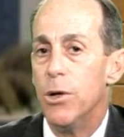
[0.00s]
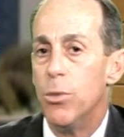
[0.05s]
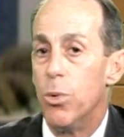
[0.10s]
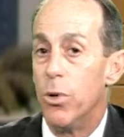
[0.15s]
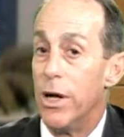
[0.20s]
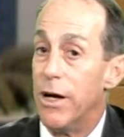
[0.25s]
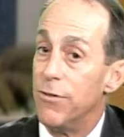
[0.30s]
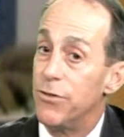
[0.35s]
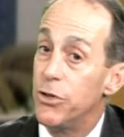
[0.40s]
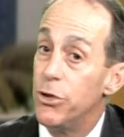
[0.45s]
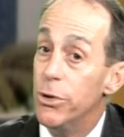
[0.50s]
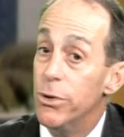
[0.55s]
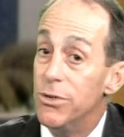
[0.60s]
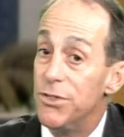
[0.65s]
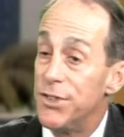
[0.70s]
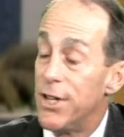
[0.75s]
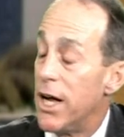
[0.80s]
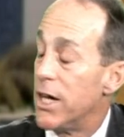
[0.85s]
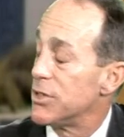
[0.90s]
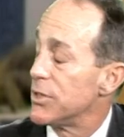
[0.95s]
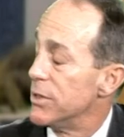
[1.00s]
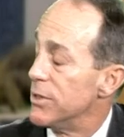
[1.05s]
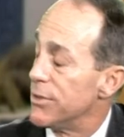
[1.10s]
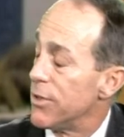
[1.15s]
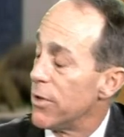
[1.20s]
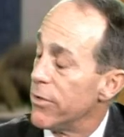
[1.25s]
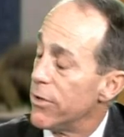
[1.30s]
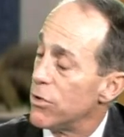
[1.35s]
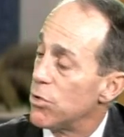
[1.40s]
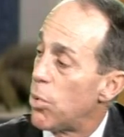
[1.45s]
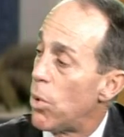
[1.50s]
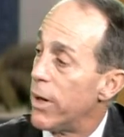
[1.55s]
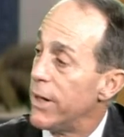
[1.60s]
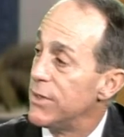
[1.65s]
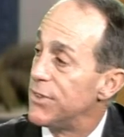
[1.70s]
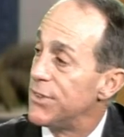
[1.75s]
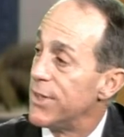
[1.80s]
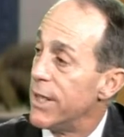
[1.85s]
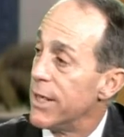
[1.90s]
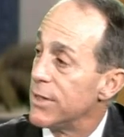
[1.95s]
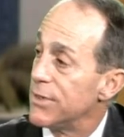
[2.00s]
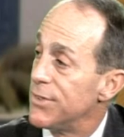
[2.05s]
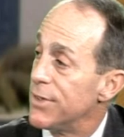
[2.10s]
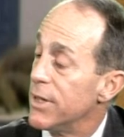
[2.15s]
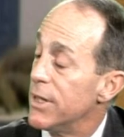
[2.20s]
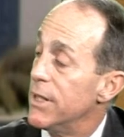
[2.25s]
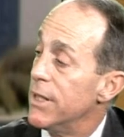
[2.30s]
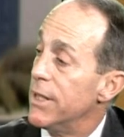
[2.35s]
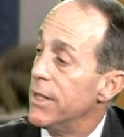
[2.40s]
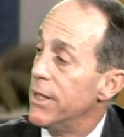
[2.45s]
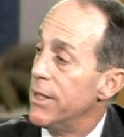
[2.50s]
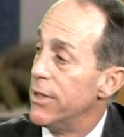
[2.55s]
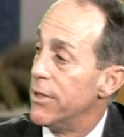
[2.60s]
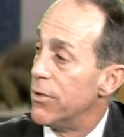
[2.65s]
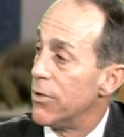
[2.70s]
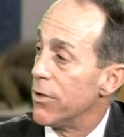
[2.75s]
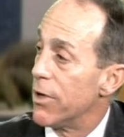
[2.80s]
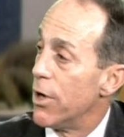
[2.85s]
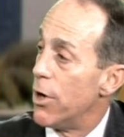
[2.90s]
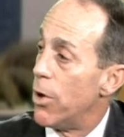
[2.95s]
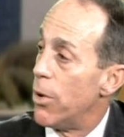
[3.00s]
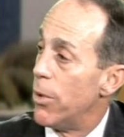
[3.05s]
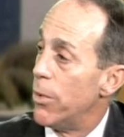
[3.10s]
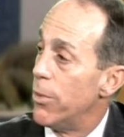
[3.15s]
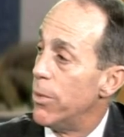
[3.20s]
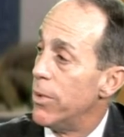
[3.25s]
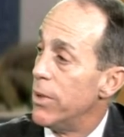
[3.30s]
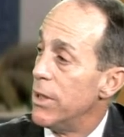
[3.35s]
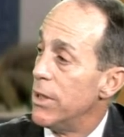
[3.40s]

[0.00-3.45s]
We'll have 2 sessions on the 26th. It'll go